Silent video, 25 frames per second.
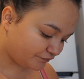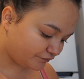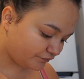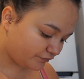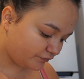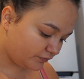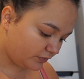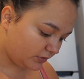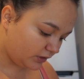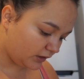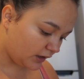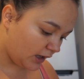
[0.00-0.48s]

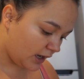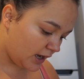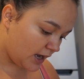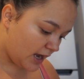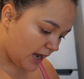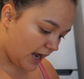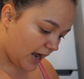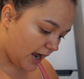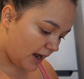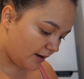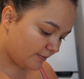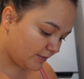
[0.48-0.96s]

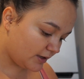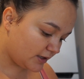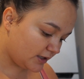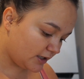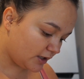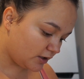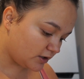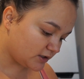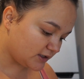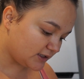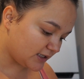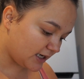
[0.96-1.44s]
Um, and
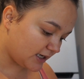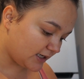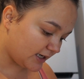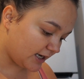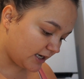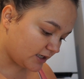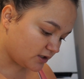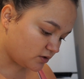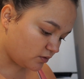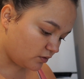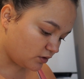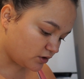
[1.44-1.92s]
then on
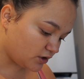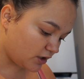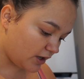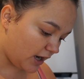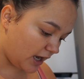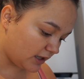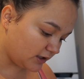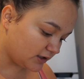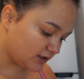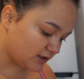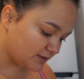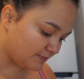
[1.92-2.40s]
Sunday, it's also
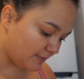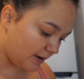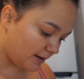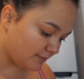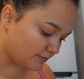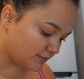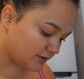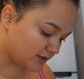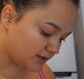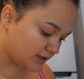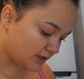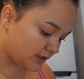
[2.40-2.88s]
Ella's
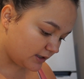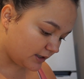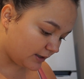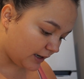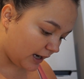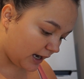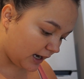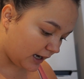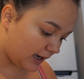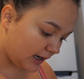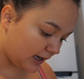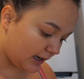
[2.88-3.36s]
mum's
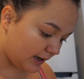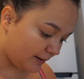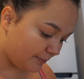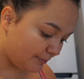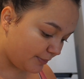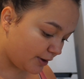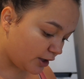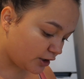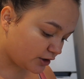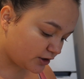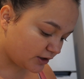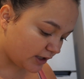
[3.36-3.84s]
uh,
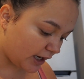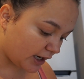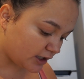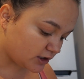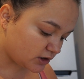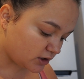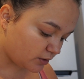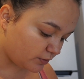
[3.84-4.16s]
birthday,